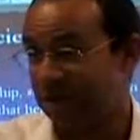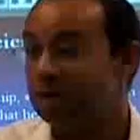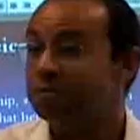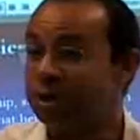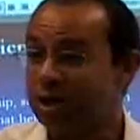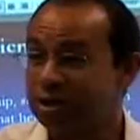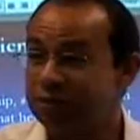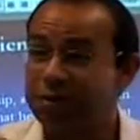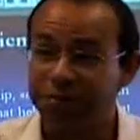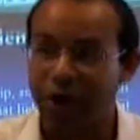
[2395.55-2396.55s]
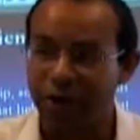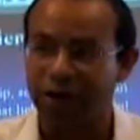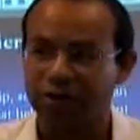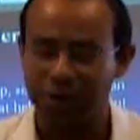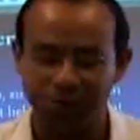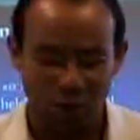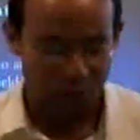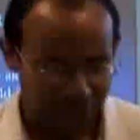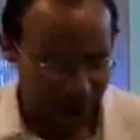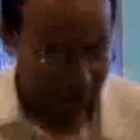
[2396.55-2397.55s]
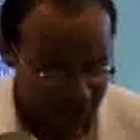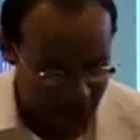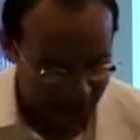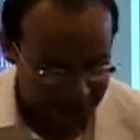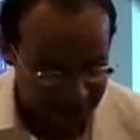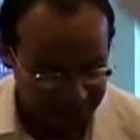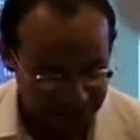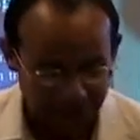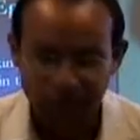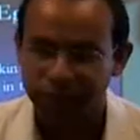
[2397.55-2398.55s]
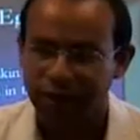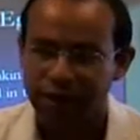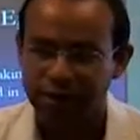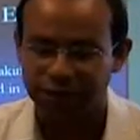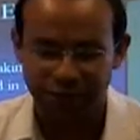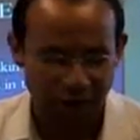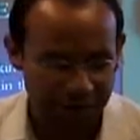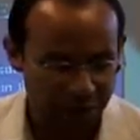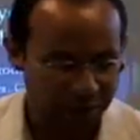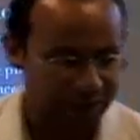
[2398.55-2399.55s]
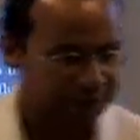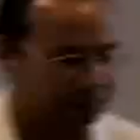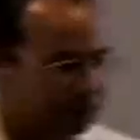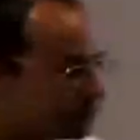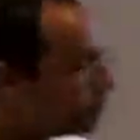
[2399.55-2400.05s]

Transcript: because of the barriers imposed by chronology. It's a very important difference.